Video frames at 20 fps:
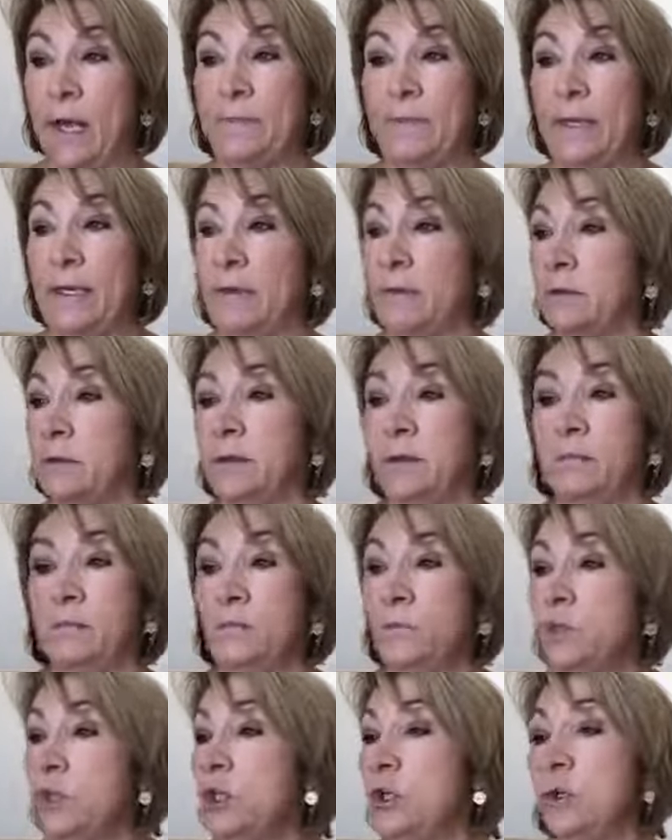I mean,
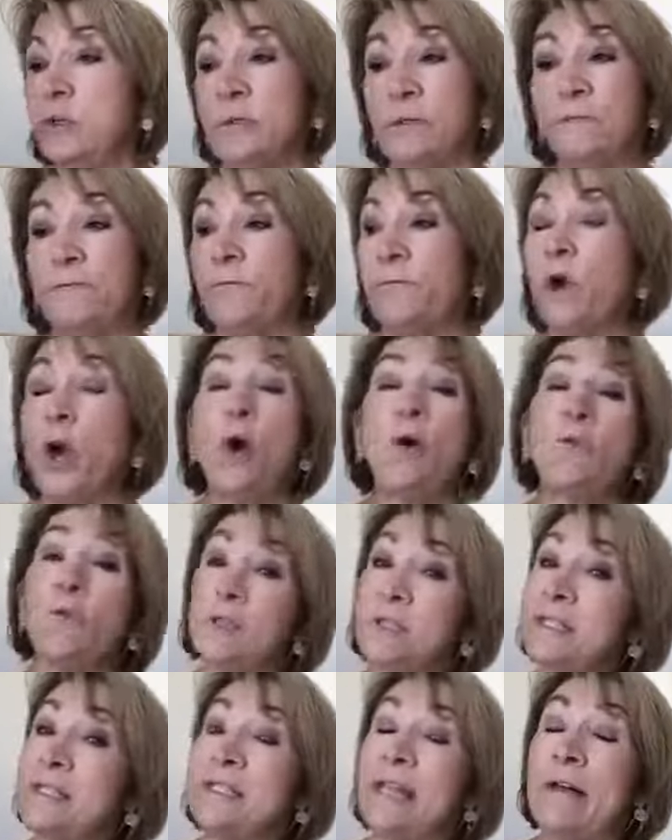for over
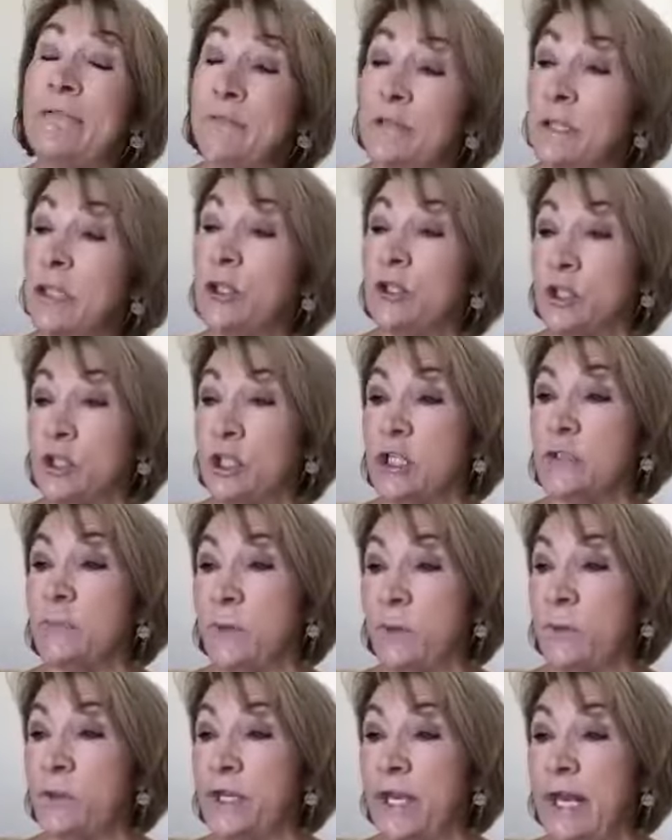7 years she's
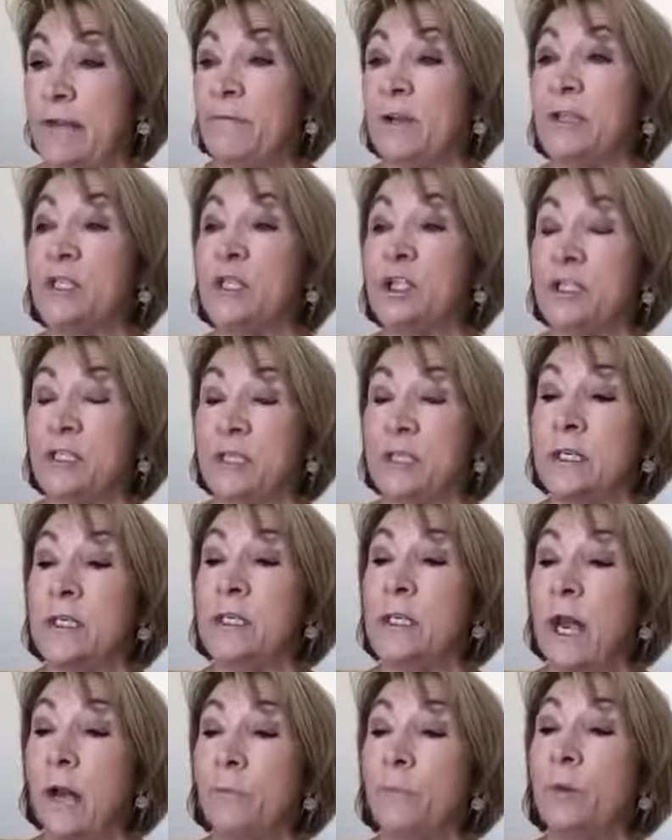been with Avon and she's the
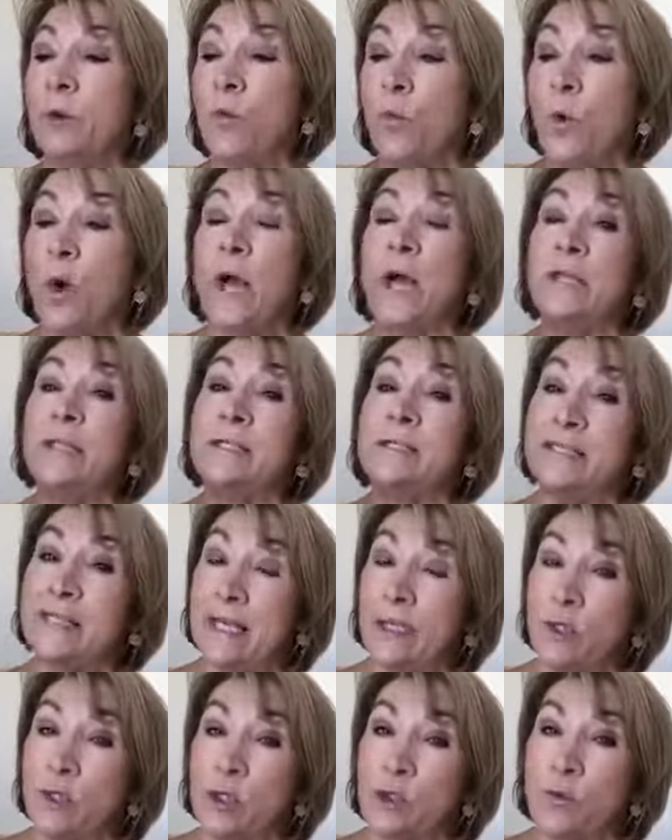number one
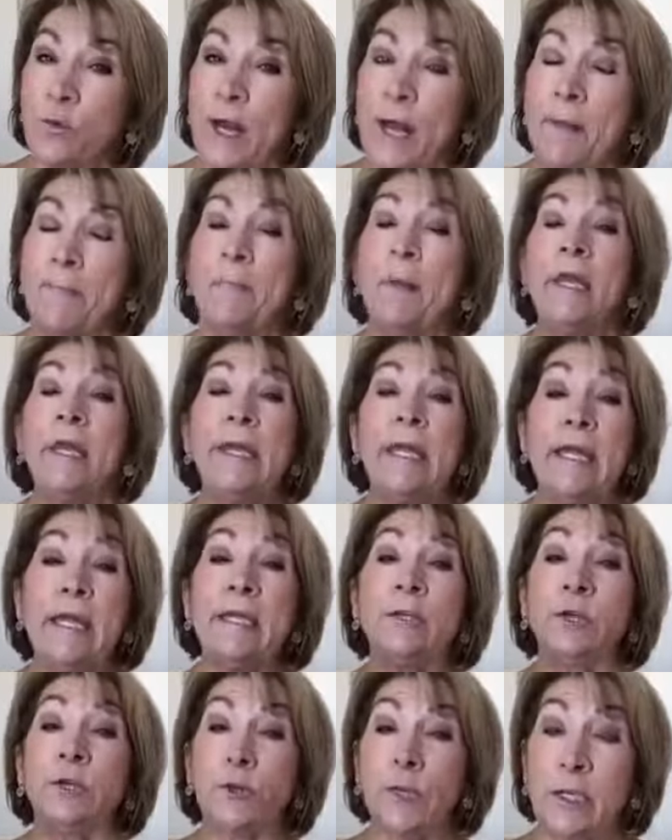sales rep
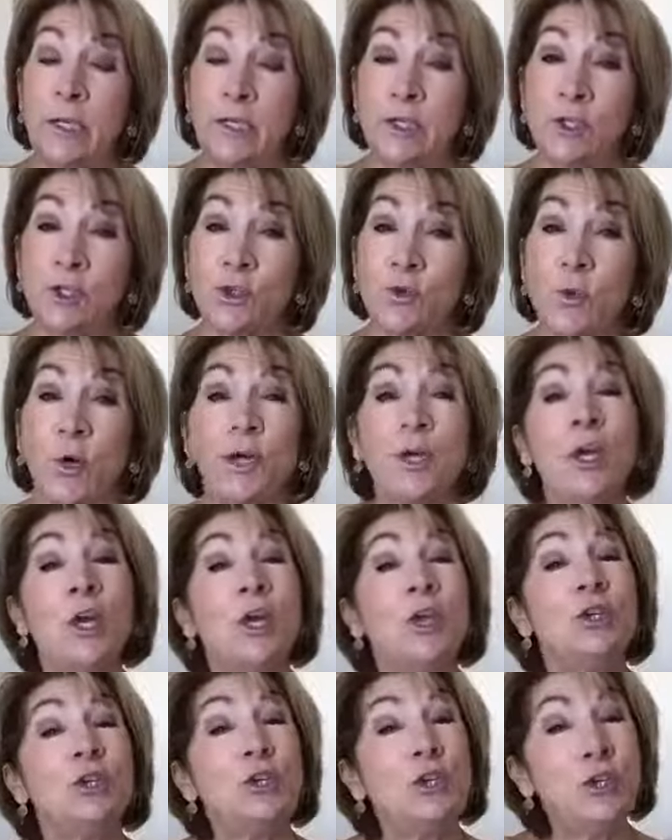in her e-store.
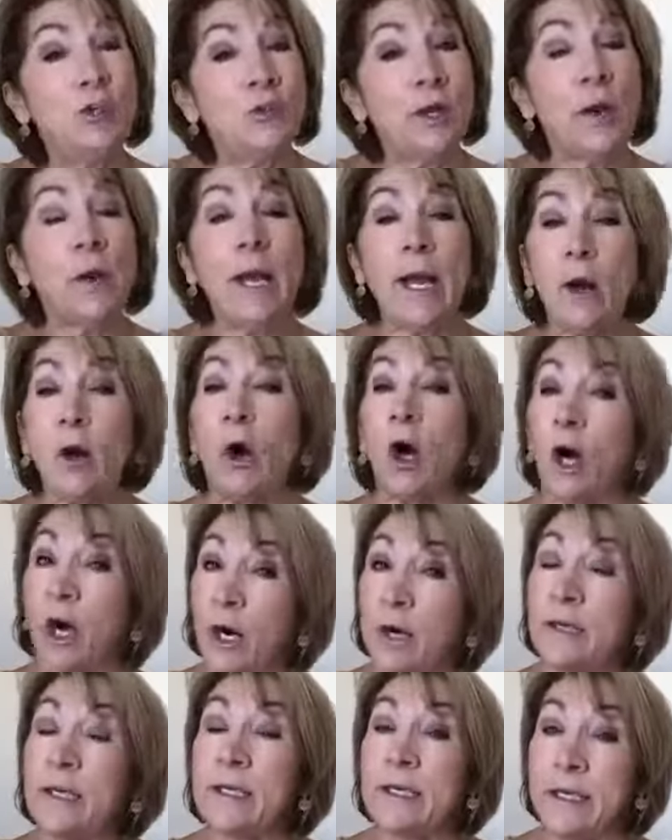Do you know how
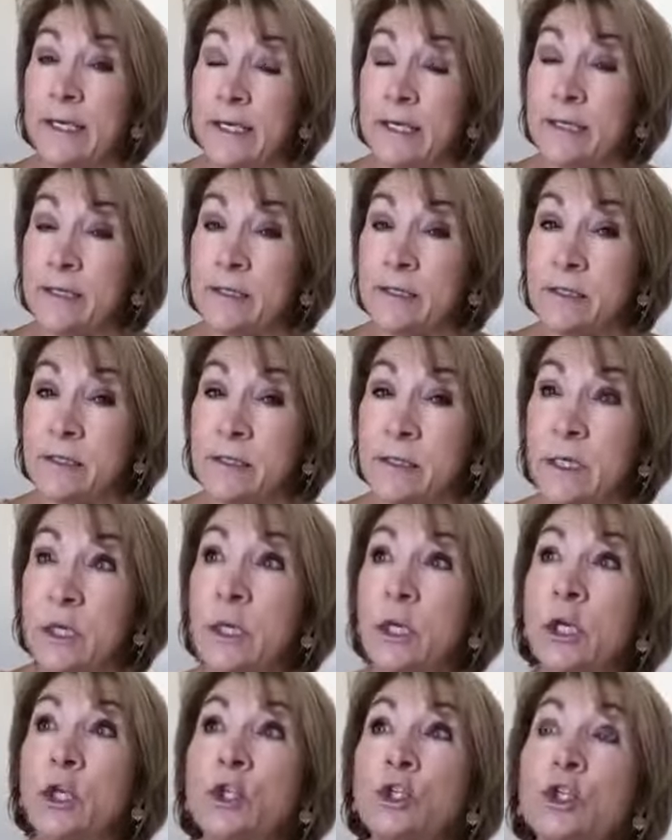hard it is
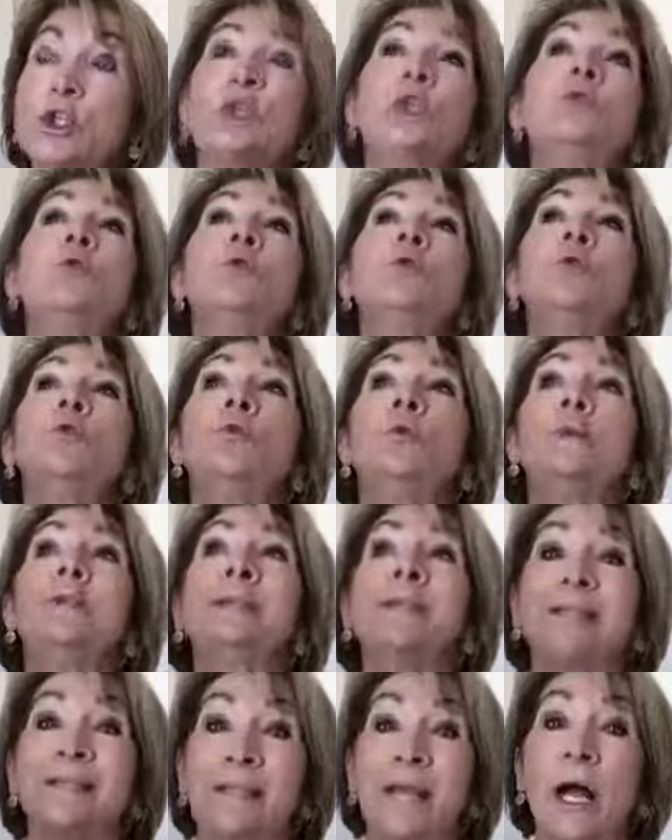to
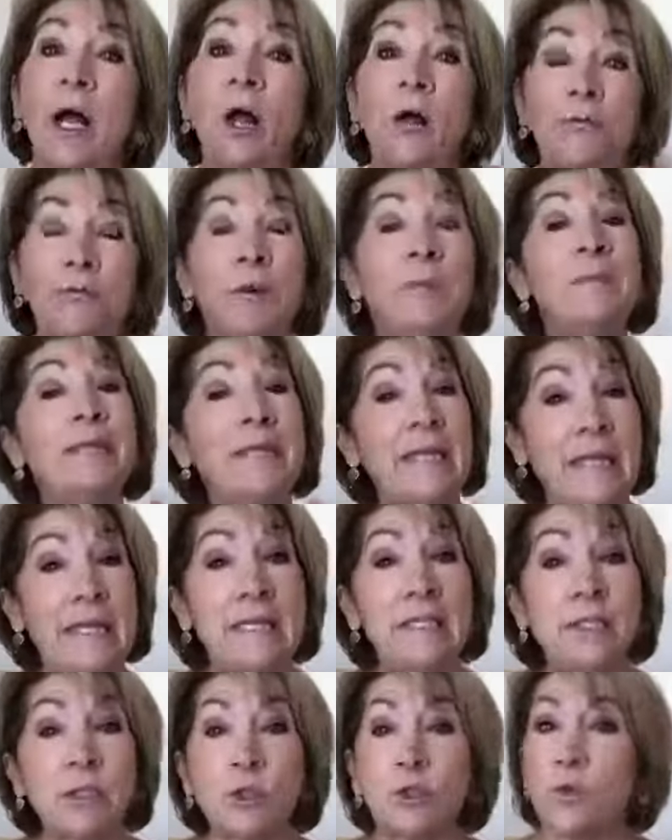sell from an
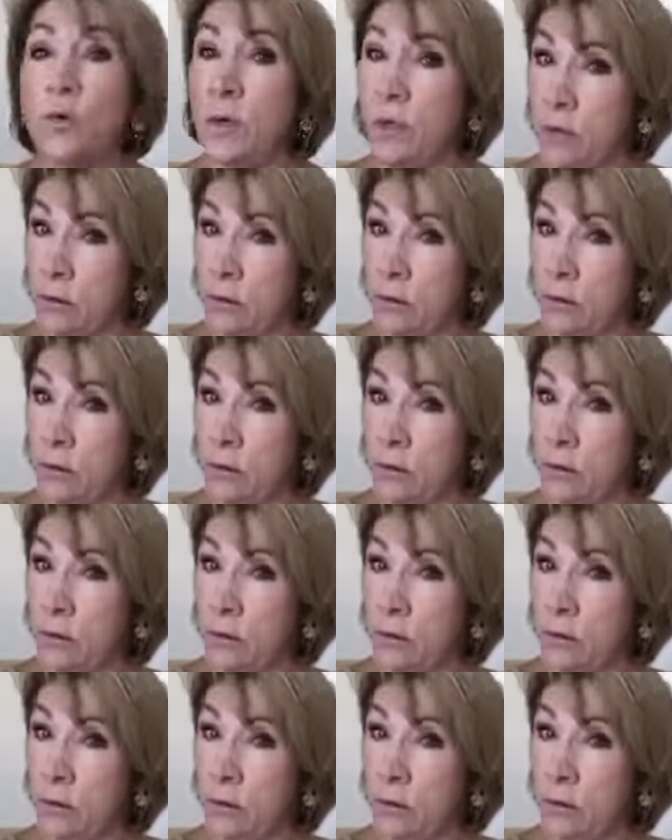e-store?